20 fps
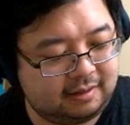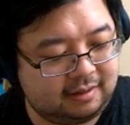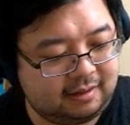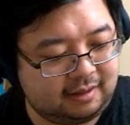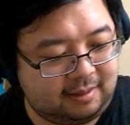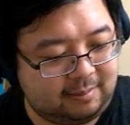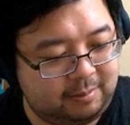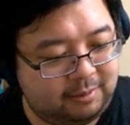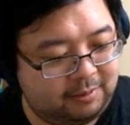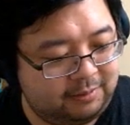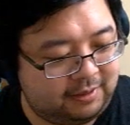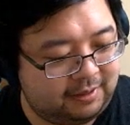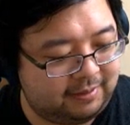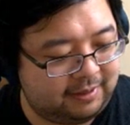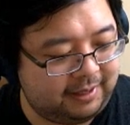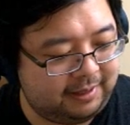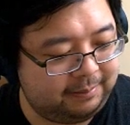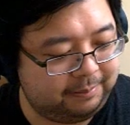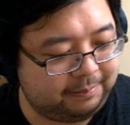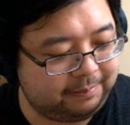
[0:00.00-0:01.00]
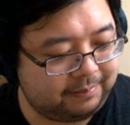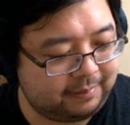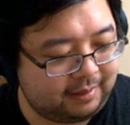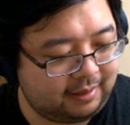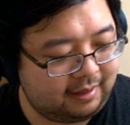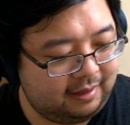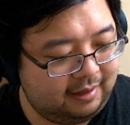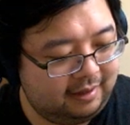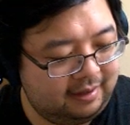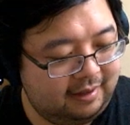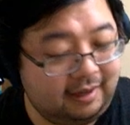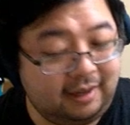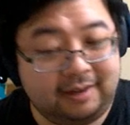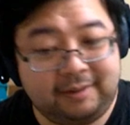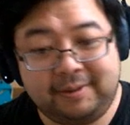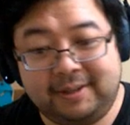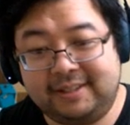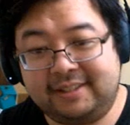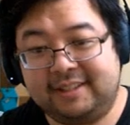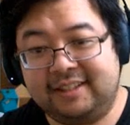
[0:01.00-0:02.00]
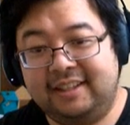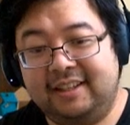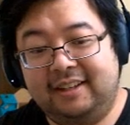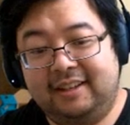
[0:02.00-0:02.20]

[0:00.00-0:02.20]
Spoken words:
The movie, right? Anyways,